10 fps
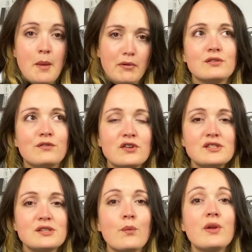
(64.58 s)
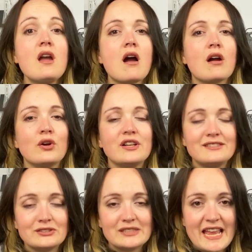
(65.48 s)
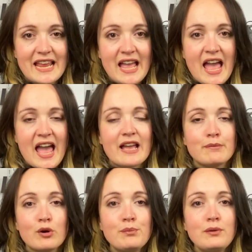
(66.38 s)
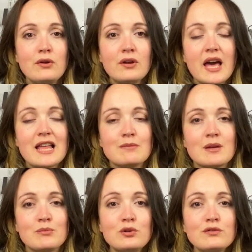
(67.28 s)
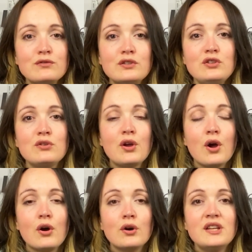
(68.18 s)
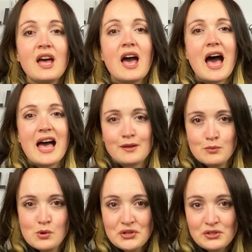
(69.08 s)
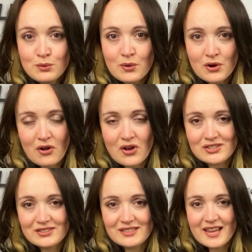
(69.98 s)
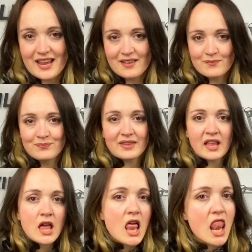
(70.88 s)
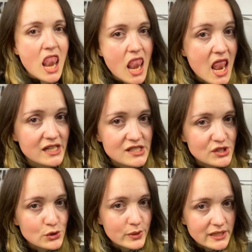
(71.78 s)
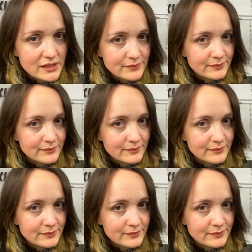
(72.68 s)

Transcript: Because first we are going to take a proper look at my beautiful new coat I am going to work on today. Let's do it.